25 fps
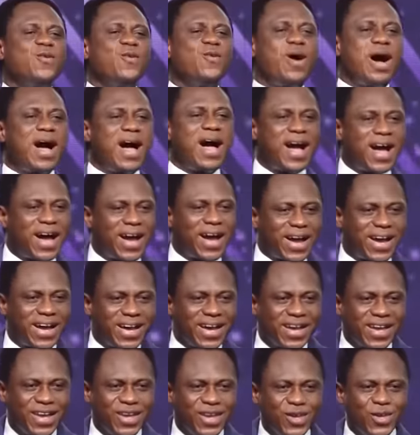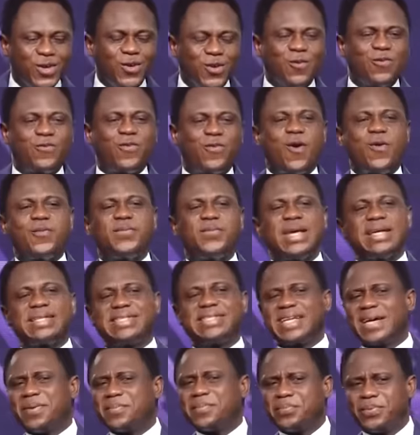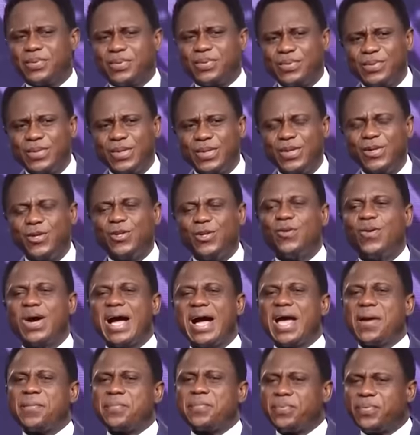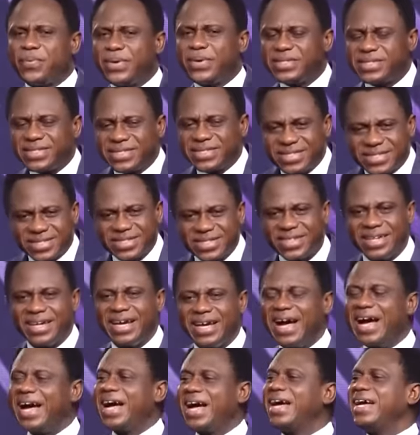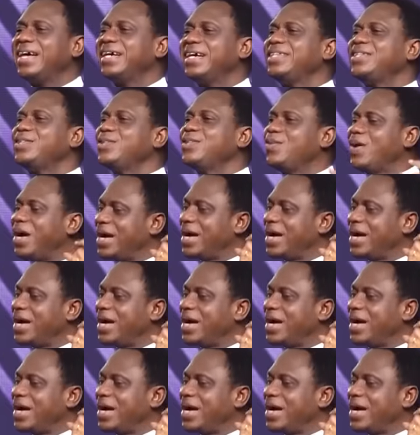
are, you form the temple, you are a priest, and you are a